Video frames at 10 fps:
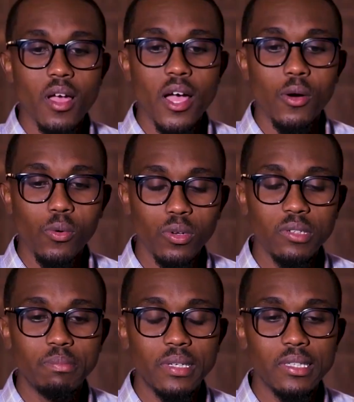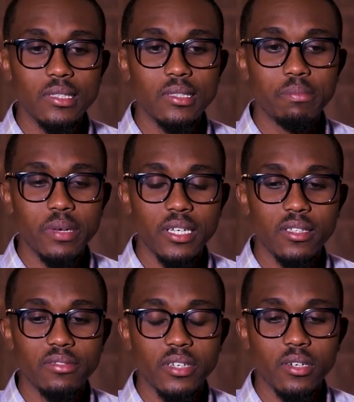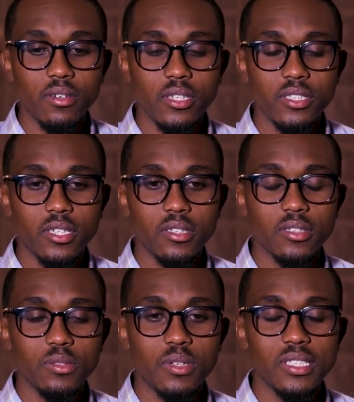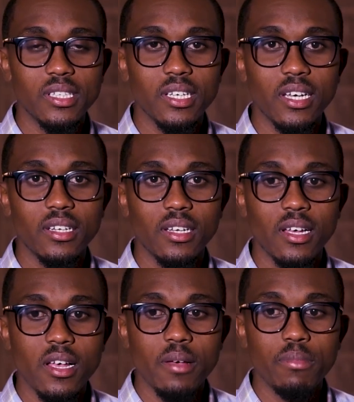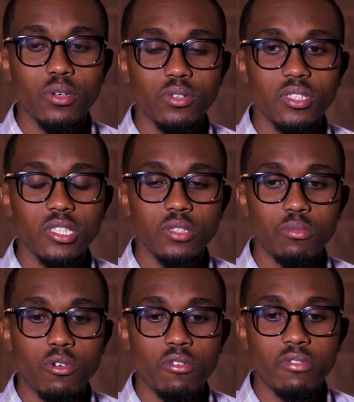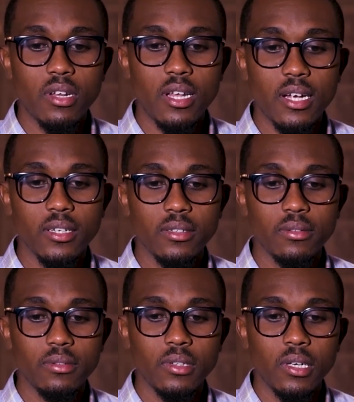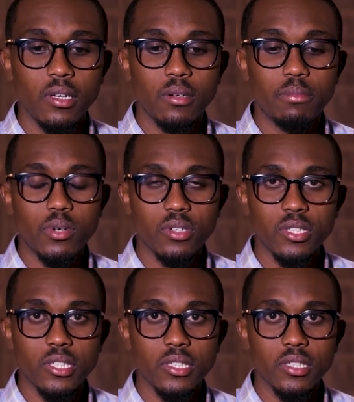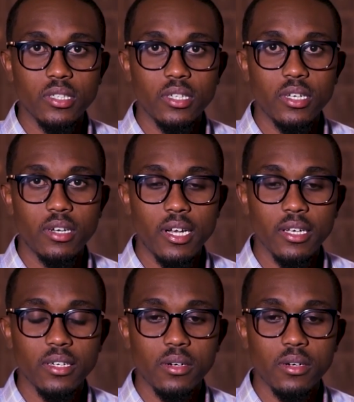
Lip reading: I will participate if I got the chance once again, because this is more of a learning process and like a